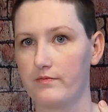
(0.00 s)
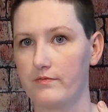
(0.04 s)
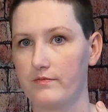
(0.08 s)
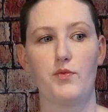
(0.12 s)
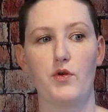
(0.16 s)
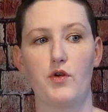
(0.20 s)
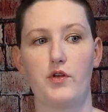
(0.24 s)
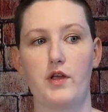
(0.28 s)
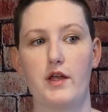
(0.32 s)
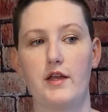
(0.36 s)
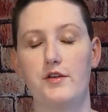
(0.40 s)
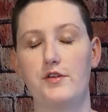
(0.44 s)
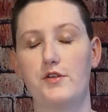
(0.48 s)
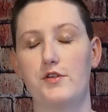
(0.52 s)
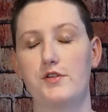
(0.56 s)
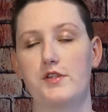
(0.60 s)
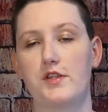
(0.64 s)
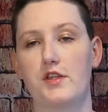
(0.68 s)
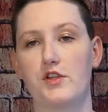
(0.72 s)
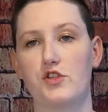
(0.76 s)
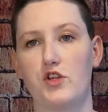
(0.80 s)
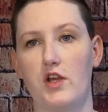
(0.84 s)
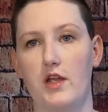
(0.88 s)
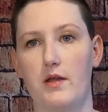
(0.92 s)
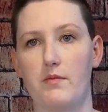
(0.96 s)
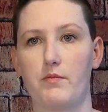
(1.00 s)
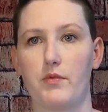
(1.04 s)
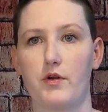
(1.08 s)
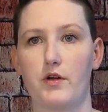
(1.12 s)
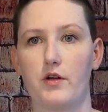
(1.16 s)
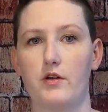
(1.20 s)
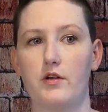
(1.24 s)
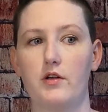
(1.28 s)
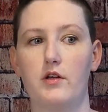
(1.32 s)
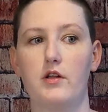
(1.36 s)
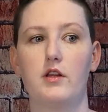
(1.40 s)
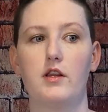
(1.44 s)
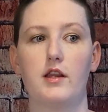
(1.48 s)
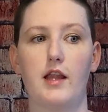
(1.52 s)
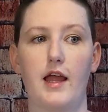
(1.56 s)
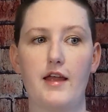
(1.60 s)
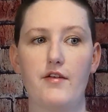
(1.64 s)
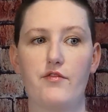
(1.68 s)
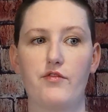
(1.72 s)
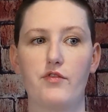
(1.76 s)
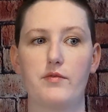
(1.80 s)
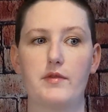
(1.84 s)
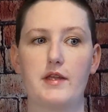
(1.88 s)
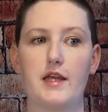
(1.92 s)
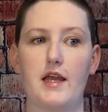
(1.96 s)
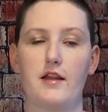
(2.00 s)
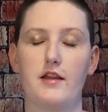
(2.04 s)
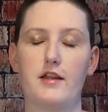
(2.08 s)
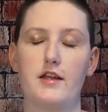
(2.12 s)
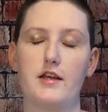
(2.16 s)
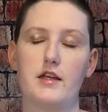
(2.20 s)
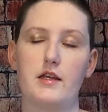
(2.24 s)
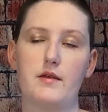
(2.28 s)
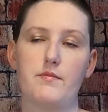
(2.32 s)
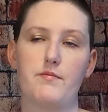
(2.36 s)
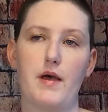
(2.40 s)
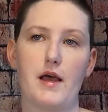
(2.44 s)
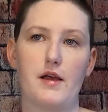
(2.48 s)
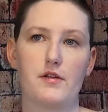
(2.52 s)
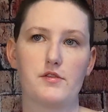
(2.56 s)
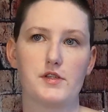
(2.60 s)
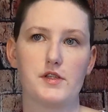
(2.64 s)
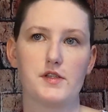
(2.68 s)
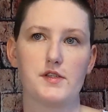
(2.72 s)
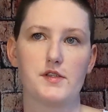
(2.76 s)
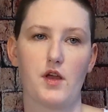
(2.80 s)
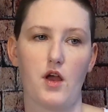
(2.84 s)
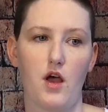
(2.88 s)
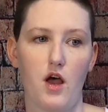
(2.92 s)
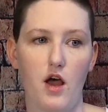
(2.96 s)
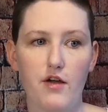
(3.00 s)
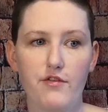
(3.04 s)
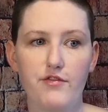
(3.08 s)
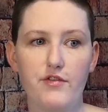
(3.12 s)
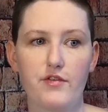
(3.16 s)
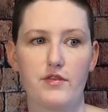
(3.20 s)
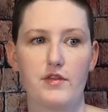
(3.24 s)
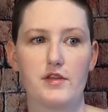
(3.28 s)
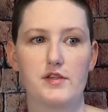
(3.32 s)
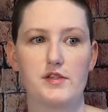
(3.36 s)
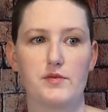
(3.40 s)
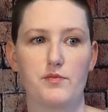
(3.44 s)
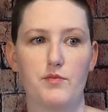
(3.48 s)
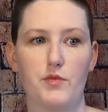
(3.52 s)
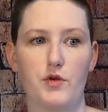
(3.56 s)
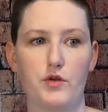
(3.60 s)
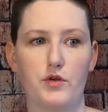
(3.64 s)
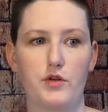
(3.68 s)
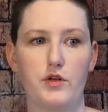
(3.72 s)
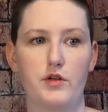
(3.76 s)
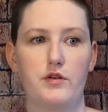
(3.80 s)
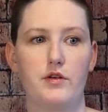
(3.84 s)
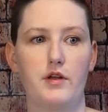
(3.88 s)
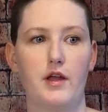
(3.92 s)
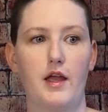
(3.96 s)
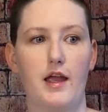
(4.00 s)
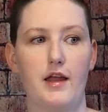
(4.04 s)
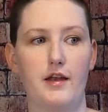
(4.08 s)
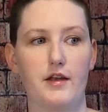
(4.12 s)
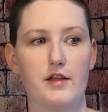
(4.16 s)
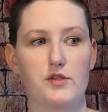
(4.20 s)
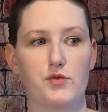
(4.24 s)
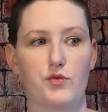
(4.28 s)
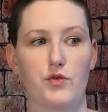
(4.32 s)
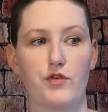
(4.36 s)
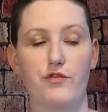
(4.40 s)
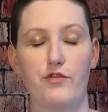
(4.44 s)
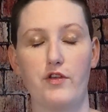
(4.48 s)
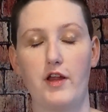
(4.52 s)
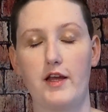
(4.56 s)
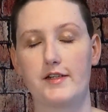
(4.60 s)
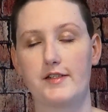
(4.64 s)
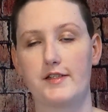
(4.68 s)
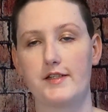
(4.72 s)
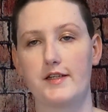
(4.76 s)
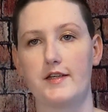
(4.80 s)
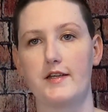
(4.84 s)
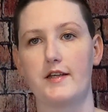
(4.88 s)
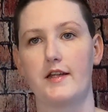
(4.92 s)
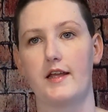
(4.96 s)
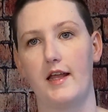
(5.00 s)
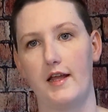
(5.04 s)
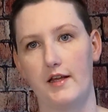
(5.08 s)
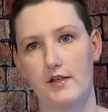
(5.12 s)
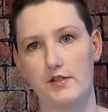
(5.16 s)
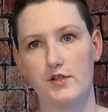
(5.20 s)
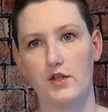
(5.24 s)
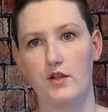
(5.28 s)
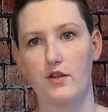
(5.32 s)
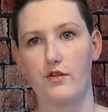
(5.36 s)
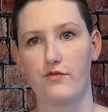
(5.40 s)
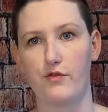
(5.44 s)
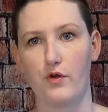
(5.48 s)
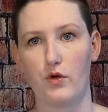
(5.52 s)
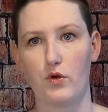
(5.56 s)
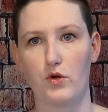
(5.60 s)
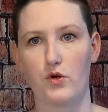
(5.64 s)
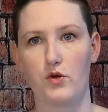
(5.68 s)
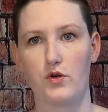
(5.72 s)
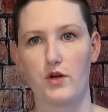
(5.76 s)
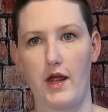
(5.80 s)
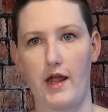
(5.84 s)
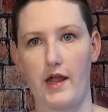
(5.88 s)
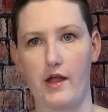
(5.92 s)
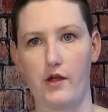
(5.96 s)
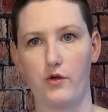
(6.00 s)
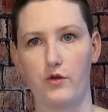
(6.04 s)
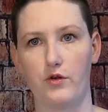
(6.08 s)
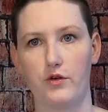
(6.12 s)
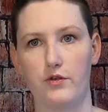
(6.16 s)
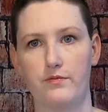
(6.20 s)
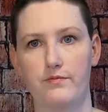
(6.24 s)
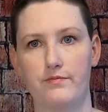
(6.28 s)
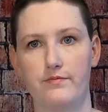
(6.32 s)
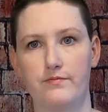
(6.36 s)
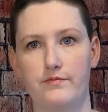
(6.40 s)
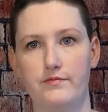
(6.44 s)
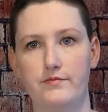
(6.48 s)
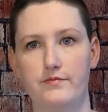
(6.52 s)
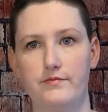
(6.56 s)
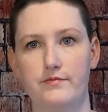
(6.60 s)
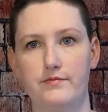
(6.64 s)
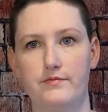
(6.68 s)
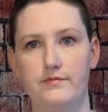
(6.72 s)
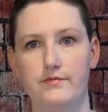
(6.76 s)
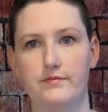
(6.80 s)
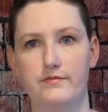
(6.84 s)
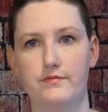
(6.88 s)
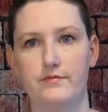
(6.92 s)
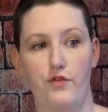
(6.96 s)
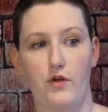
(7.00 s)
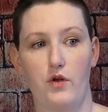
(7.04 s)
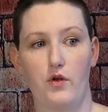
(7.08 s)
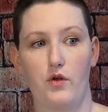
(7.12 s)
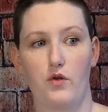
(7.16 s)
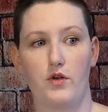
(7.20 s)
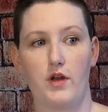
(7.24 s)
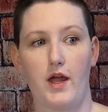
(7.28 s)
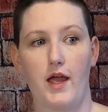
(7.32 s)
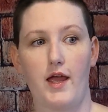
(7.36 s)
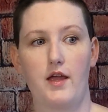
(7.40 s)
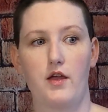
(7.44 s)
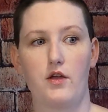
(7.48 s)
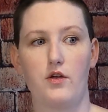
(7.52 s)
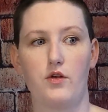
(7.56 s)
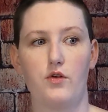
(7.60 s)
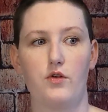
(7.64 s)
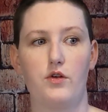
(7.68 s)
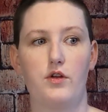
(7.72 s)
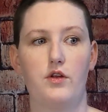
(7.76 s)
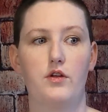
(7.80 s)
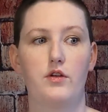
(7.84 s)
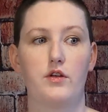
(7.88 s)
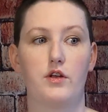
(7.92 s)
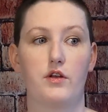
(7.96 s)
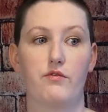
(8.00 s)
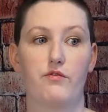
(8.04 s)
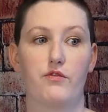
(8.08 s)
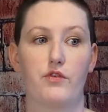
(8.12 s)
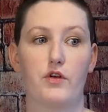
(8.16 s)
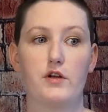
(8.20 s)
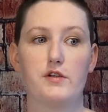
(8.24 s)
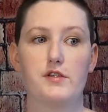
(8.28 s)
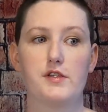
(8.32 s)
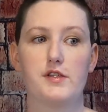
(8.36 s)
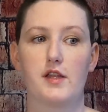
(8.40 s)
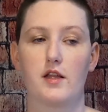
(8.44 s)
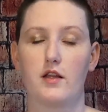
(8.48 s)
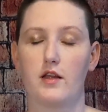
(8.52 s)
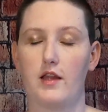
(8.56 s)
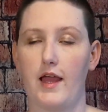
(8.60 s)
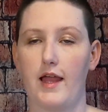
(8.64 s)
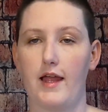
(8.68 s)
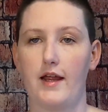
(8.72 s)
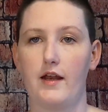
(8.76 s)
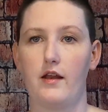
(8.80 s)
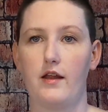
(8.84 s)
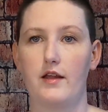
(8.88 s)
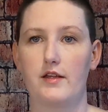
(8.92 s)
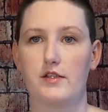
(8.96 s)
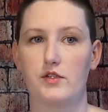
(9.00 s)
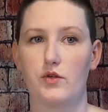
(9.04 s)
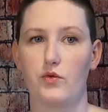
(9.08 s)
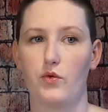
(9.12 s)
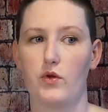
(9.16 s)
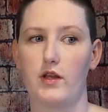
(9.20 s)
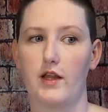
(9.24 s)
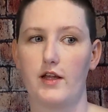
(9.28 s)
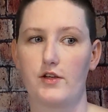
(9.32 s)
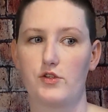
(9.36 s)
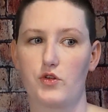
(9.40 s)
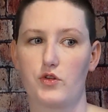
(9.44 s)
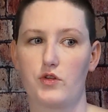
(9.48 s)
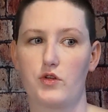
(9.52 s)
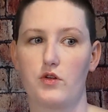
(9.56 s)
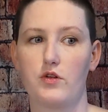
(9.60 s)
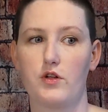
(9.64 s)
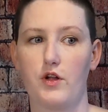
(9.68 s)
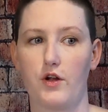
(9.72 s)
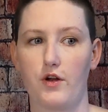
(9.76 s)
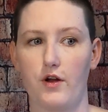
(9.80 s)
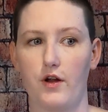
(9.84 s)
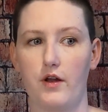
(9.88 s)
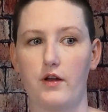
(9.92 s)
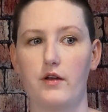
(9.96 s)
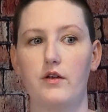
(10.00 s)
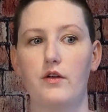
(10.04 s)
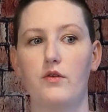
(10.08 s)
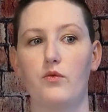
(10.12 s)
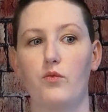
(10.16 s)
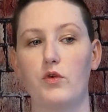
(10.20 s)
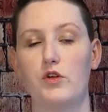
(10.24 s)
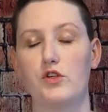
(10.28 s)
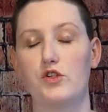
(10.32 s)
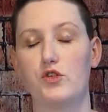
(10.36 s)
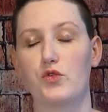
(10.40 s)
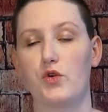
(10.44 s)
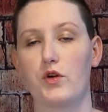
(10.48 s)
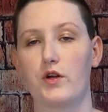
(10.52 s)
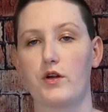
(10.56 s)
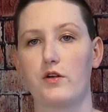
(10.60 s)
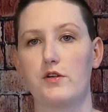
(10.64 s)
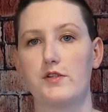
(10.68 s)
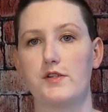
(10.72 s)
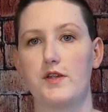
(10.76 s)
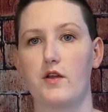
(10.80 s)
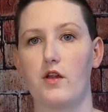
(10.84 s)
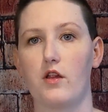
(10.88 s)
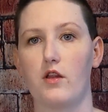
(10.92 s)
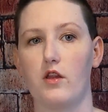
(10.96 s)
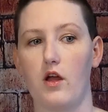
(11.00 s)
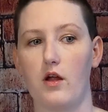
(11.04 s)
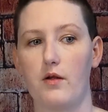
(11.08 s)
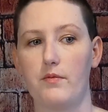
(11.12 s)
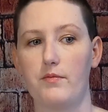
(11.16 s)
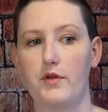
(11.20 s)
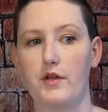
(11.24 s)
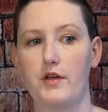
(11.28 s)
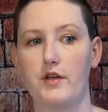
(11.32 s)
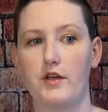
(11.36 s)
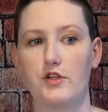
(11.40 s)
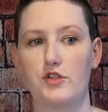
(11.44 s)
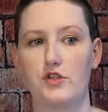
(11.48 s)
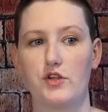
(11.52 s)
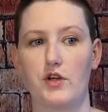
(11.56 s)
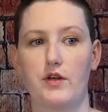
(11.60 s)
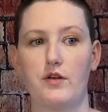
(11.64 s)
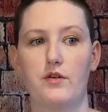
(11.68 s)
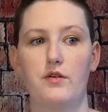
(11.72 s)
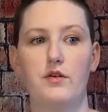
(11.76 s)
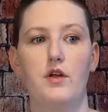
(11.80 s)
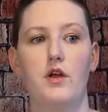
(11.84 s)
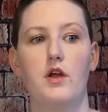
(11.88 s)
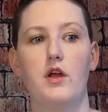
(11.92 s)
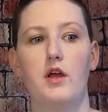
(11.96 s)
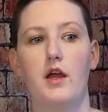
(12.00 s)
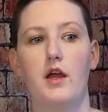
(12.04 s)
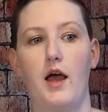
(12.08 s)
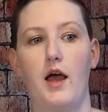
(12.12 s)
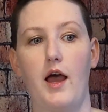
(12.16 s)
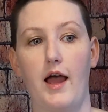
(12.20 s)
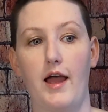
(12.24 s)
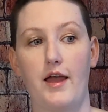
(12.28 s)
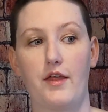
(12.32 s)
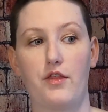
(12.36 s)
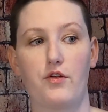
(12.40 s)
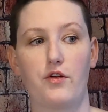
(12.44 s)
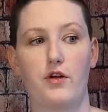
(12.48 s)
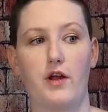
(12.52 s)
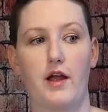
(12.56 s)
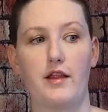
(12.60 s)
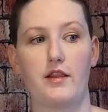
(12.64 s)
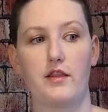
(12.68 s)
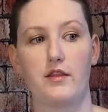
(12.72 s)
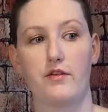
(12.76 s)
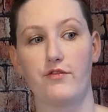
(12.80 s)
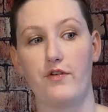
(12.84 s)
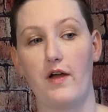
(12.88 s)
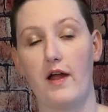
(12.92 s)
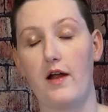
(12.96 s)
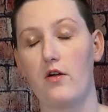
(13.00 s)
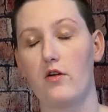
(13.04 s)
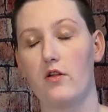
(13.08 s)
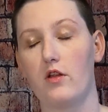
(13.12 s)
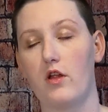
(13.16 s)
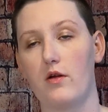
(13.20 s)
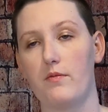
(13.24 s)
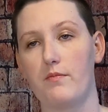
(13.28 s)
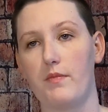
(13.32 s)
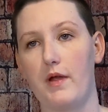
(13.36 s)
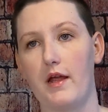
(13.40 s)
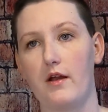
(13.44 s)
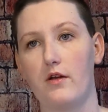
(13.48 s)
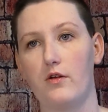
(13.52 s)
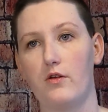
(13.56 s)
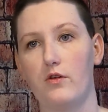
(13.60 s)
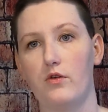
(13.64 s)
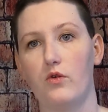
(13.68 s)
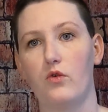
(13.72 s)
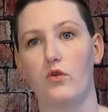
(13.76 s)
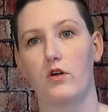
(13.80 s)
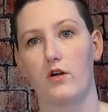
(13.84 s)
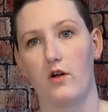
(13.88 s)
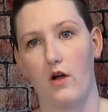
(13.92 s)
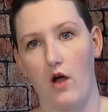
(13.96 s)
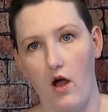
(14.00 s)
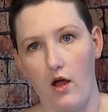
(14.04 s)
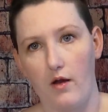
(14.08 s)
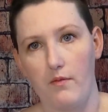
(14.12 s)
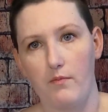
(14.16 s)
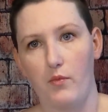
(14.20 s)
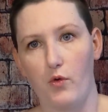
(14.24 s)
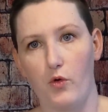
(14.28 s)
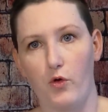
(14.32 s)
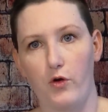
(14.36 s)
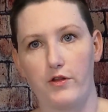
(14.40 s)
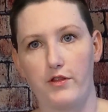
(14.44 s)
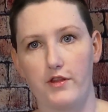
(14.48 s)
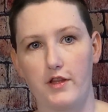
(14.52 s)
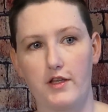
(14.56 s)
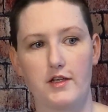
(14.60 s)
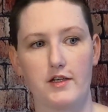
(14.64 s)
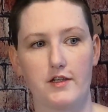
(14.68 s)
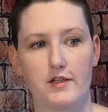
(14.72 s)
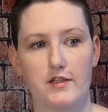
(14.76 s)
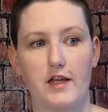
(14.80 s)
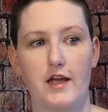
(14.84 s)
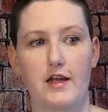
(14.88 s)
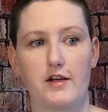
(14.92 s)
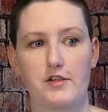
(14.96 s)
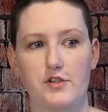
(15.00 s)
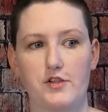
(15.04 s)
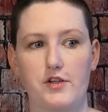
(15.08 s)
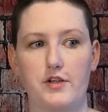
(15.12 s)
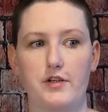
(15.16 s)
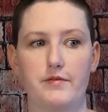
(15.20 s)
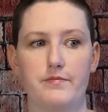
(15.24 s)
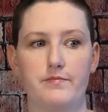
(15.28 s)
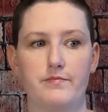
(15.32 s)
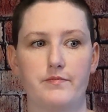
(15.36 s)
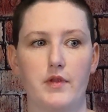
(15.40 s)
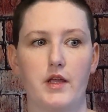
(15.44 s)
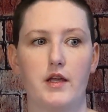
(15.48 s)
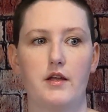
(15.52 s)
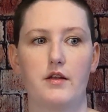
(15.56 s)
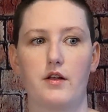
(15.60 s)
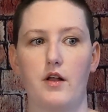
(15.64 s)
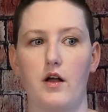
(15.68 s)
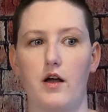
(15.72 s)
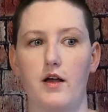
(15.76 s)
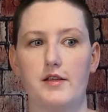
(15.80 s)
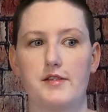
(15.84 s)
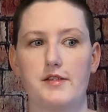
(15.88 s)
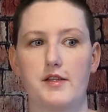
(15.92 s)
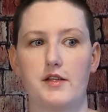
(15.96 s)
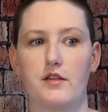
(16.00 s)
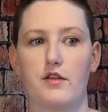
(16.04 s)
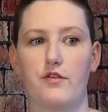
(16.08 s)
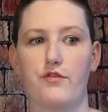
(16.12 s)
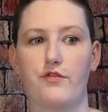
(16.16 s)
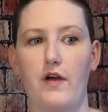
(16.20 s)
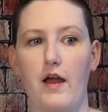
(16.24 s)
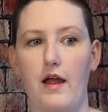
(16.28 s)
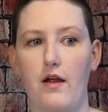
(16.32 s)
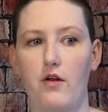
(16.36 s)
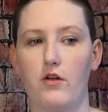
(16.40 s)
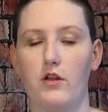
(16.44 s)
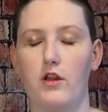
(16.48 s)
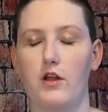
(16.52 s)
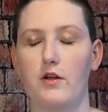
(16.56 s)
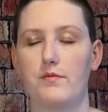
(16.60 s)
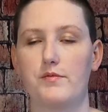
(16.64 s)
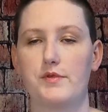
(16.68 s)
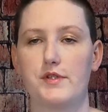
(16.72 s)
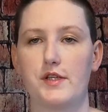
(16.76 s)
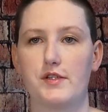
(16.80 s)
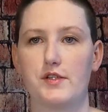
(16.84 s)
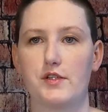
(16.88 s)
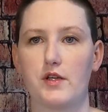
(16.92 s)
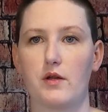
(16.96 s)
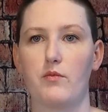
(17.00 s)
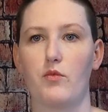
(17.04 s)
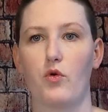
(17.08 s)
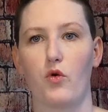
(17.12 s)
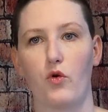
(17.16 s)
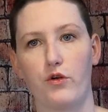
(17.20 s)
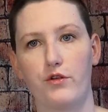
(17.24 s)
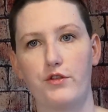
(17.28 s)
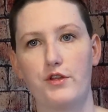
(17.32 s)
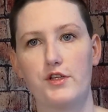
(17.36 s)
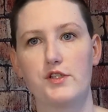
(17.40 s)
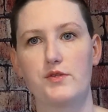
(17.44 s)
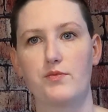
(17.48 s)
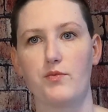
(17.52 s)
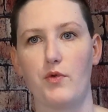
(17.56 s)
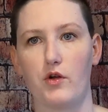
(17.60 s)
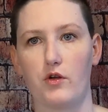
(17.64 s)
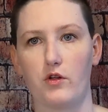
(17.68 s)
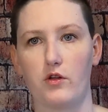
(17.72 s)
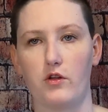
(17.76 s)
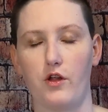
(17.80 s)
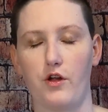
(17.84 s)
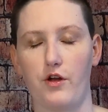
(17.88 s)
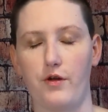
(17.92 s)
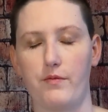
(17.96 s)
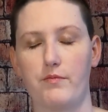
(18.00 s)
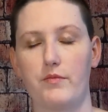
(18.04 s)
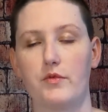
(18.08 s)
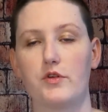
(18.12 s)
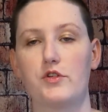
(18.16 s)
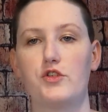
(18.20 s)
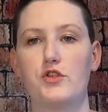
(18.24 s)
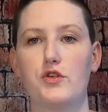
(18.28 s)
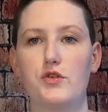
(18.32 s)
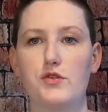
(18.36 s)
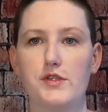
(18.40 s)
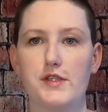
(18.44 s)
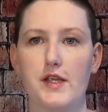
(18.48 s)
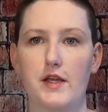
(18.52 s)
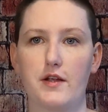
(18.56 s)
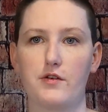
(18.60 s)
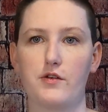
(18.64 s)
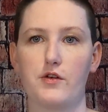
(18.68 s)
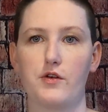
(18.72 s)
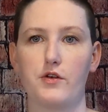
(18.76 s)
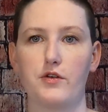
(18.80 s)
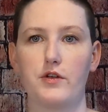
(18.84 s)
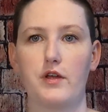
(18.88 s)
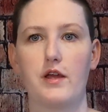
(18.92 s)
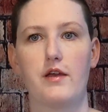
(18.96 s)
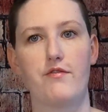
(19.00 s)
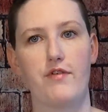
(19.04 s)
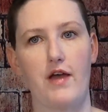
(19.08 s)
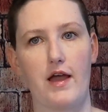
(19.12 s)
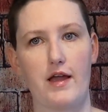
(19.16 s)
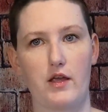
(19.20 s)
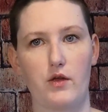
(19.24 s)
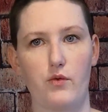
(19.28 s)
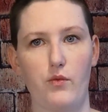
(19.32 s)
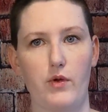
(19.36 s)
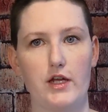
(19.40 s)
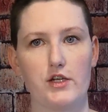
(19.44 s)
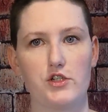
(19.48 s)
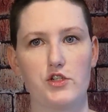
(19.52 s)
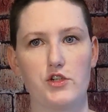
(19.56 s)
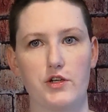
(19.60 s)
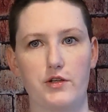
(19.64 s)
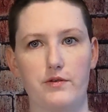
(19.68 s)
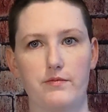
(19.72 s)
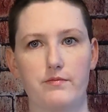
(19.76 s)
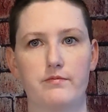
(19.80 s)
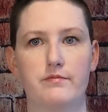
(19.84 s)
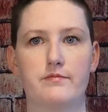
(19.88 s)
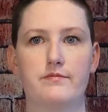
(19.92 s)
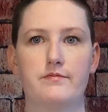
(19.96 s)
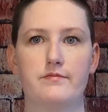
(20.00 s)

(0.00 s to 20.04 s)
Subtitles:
Smoke enters the chamber, light from the LED bounces off of the smoke and is reflected into the photodiode. The photodiode converts the light into electrical current, which triggers an alarm condition either at the fire alarm panel or on board the detector, causing the fire alarm system or the smoke alarm to signal evacuation.